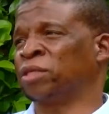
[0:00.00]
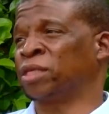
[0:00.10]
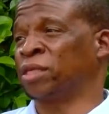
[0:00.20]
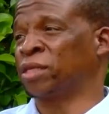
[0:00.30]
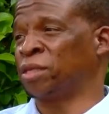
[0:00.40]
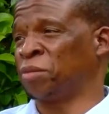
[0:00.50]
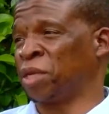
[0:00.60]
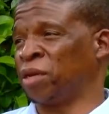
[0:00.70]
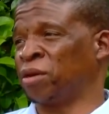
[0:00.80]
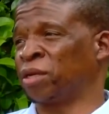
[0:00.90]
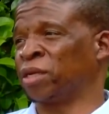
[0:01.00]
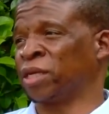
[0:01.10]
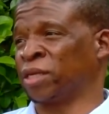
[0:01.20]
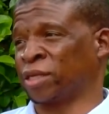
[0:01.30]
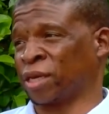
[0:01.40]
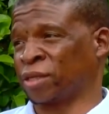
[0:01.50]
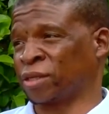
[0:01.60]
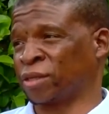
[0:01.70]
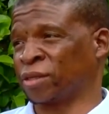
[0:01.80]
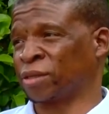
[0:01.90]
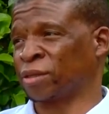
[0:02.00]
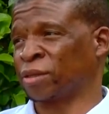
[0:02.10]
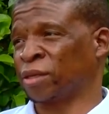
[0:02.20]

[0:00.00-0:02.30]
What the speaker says: 60 million in taxes.